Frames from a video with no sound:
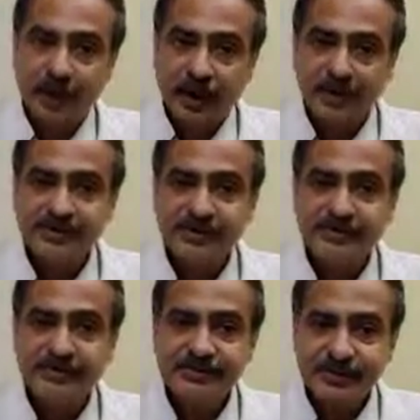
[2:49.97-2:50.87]
Answer
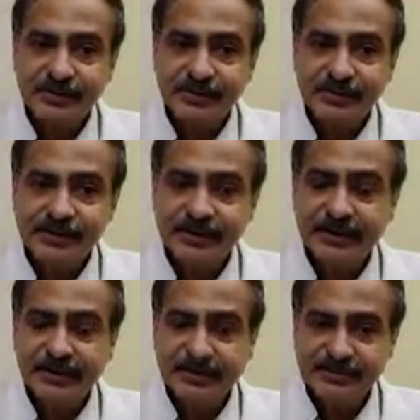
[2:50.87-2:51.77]
is, sir,
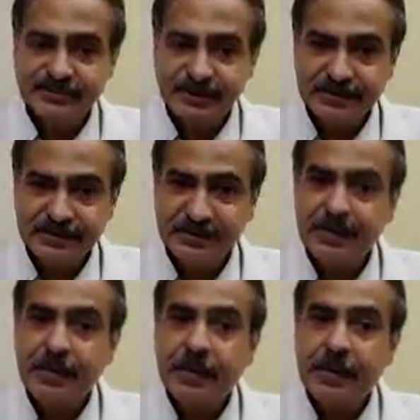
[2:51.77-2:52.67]
in Nesbitt's
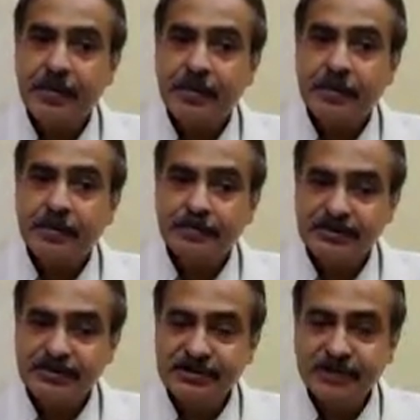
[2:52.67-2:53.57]

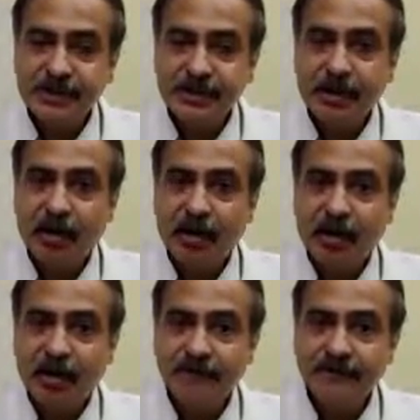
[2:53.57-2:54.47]
principle
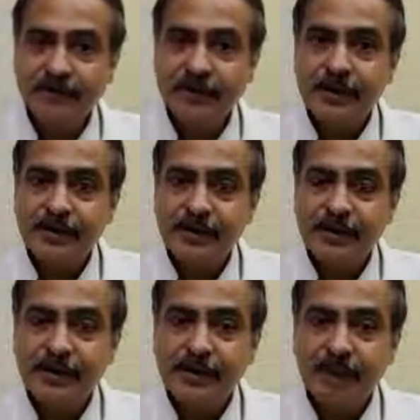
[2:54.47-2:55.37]
of
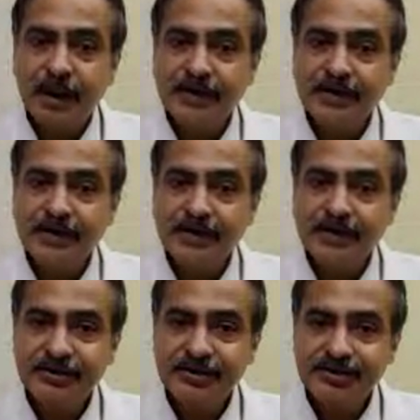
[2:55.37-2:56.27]
marking
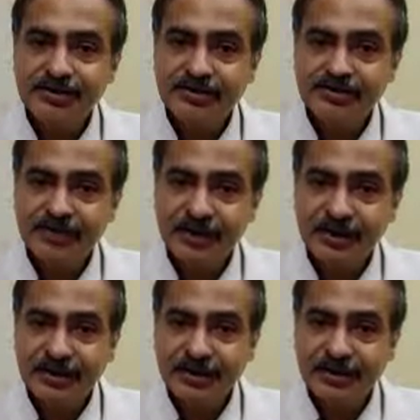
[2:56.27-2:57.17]
trench
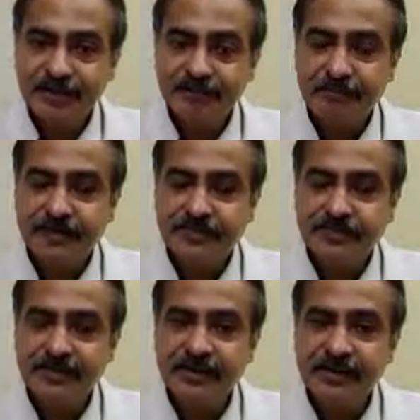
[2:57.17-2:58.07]
technique by
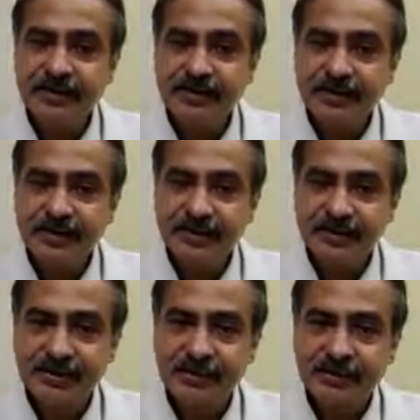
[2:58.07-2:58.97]
single cut
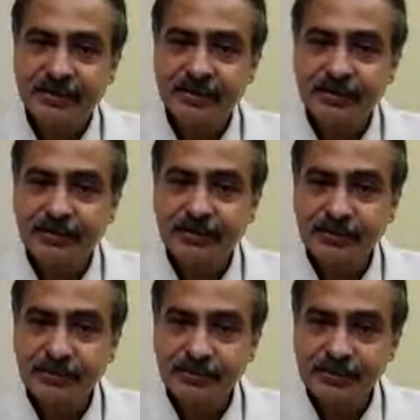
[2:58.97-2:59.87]
technique, one
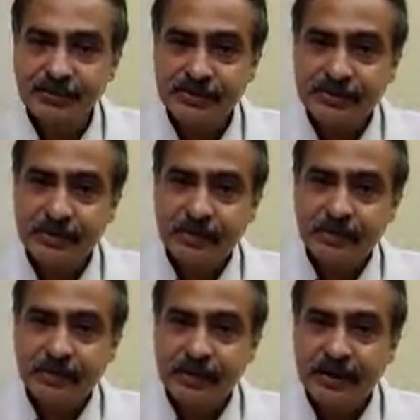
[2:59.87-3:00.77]
goes
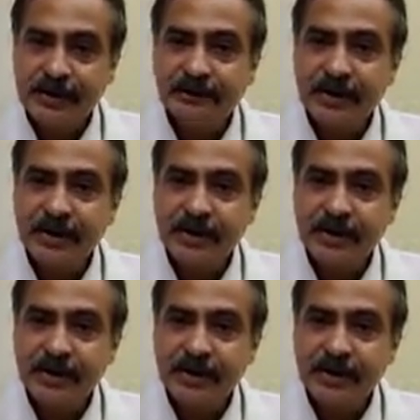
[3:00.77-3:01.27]
layer by